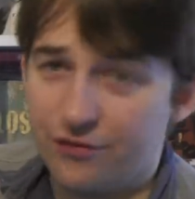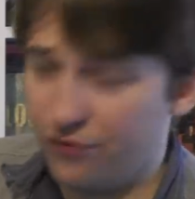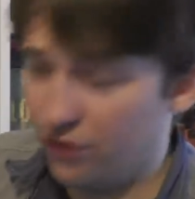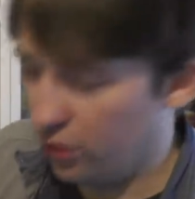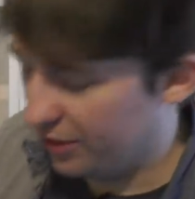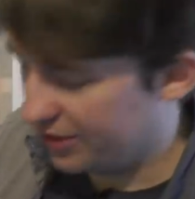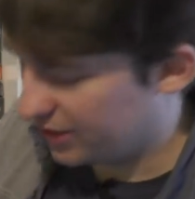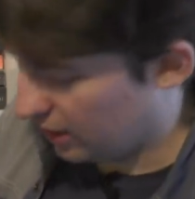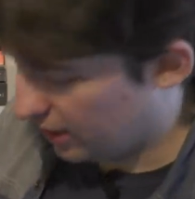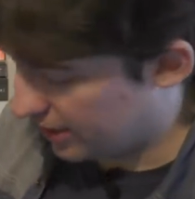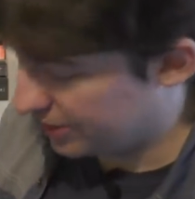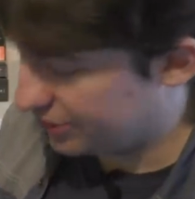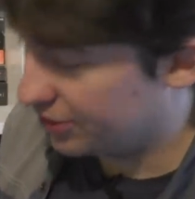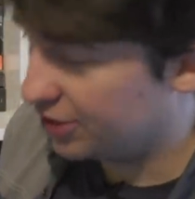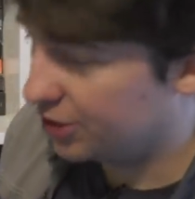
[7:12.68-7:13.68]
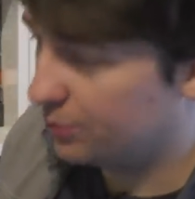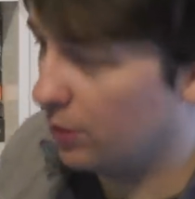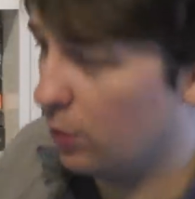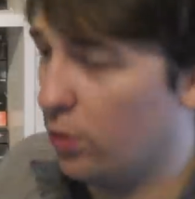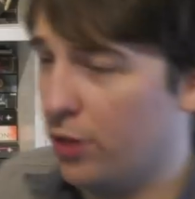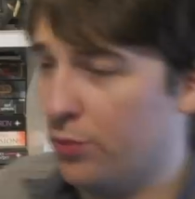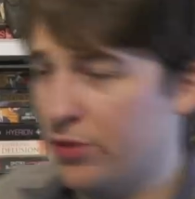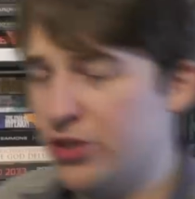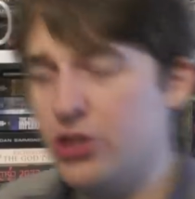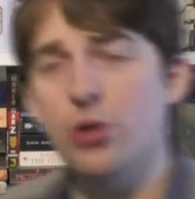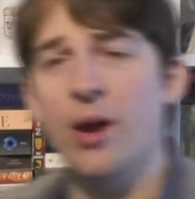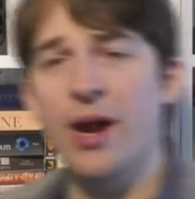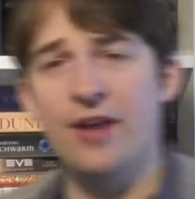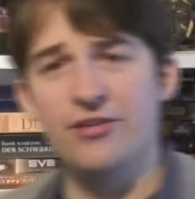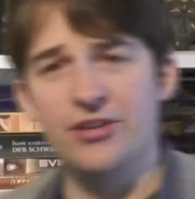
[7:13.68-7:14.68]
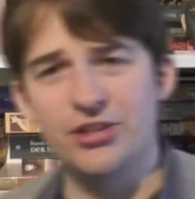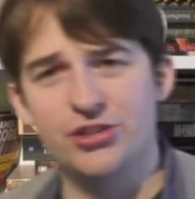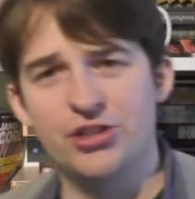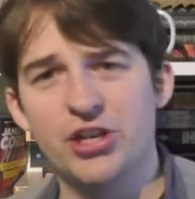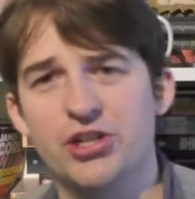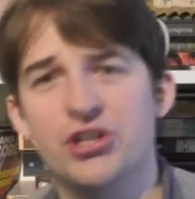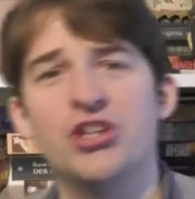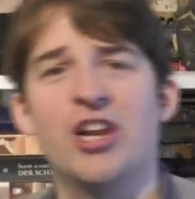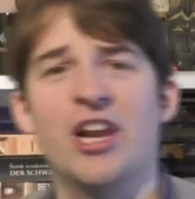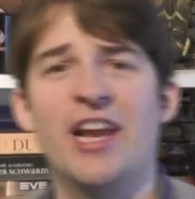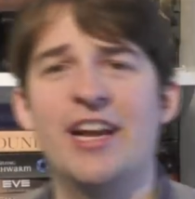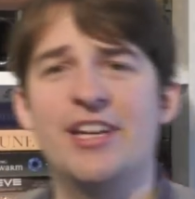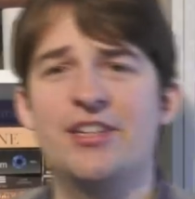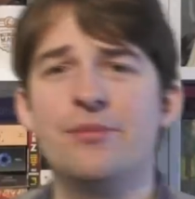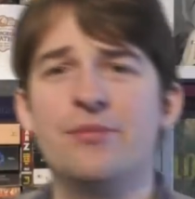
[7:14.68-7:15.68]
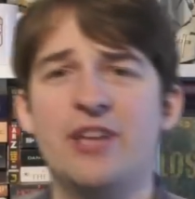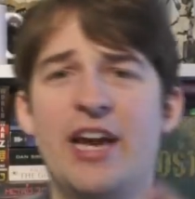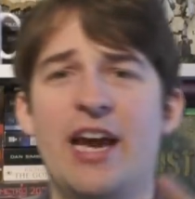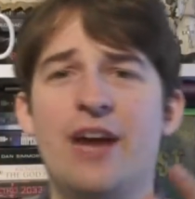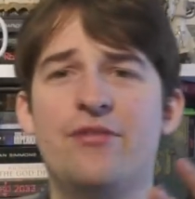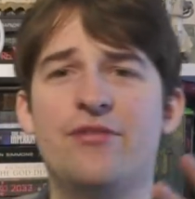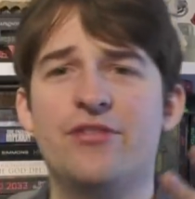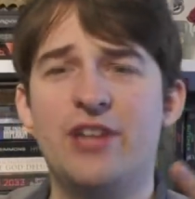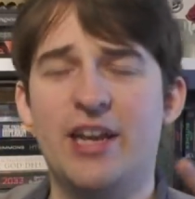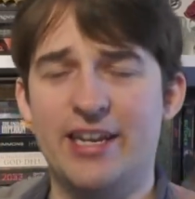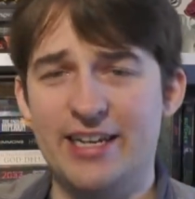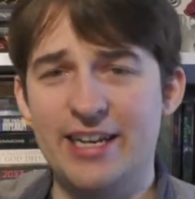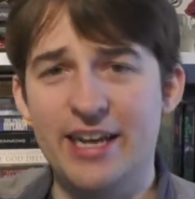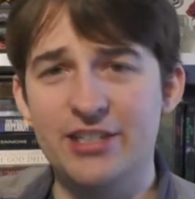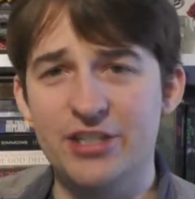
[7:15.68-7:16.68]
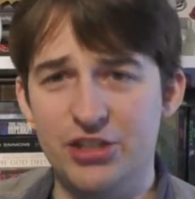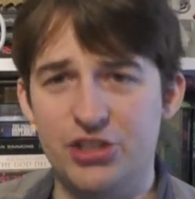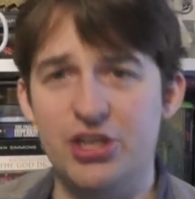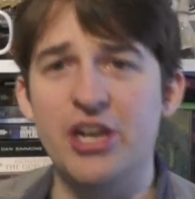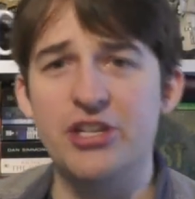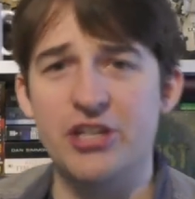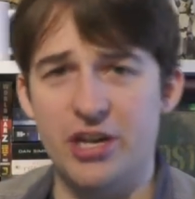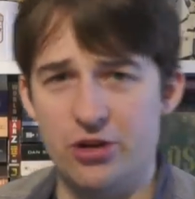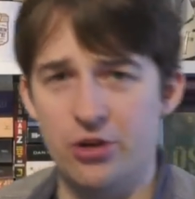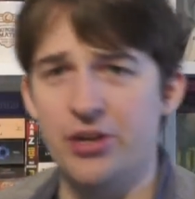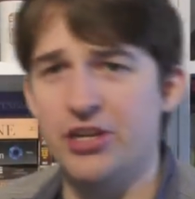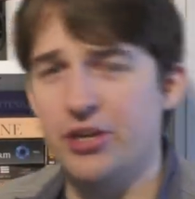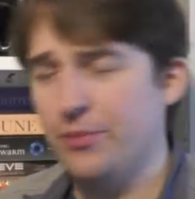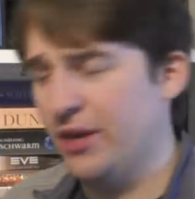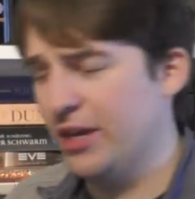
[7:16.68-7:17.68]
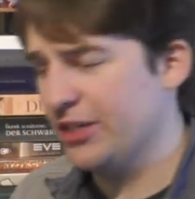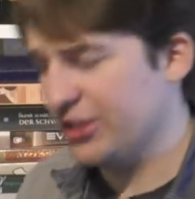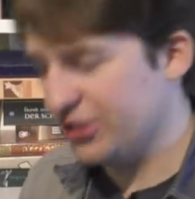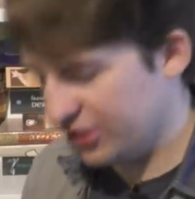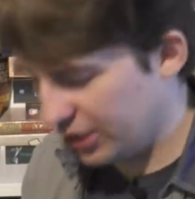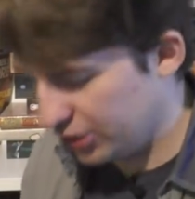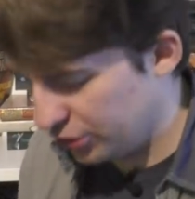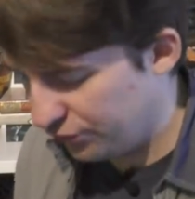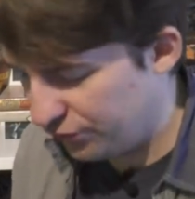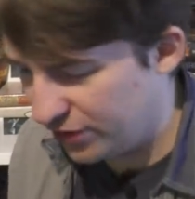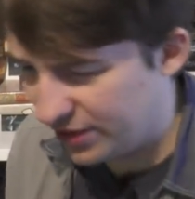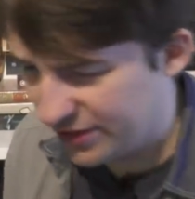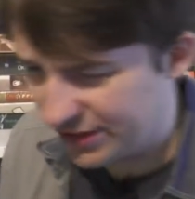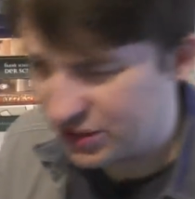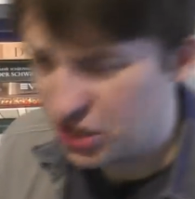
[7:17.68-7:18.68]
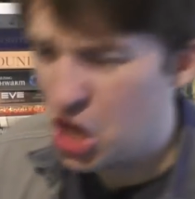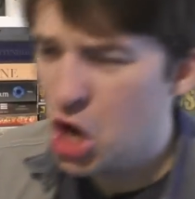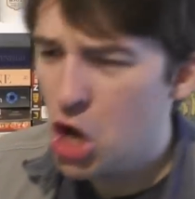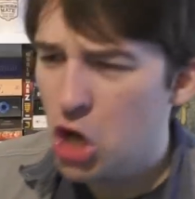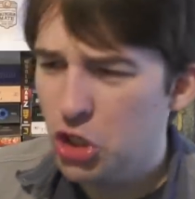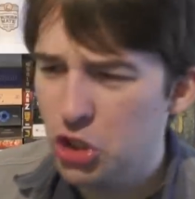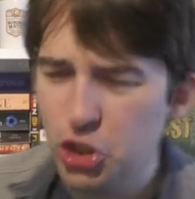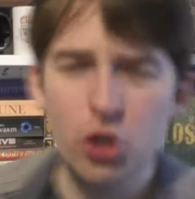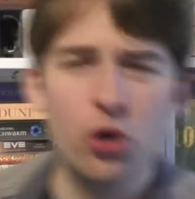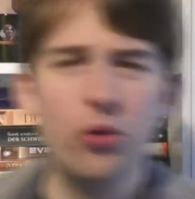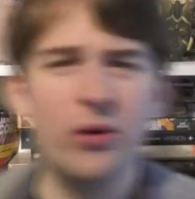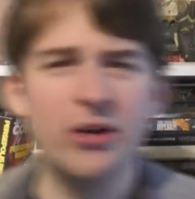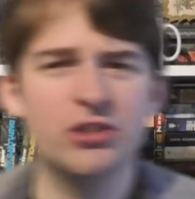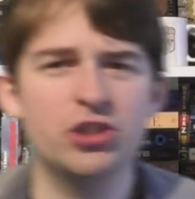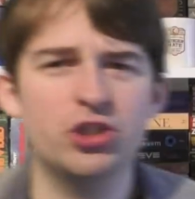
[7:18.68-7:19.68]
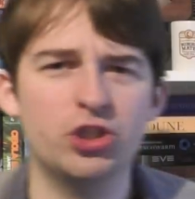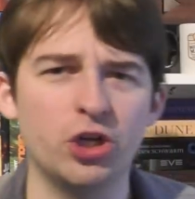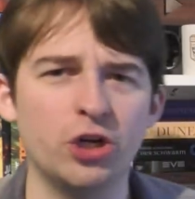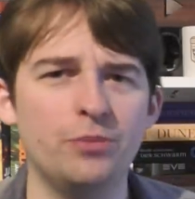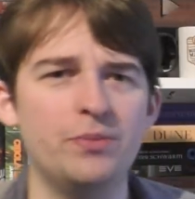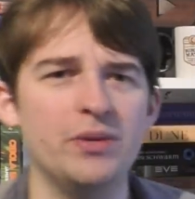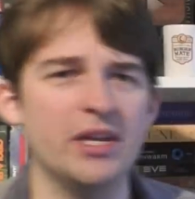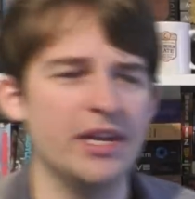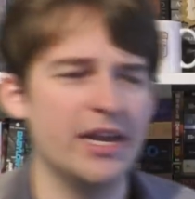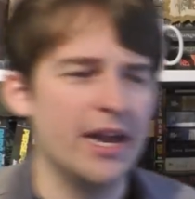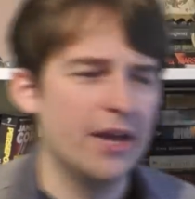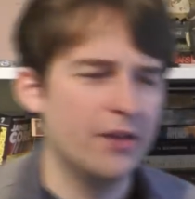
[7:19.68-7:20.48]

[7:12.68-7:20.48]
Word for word: fluid classes, but when we do have a distinction, I like them to have like distinct iconic abilities, and I do feel feel that druids should be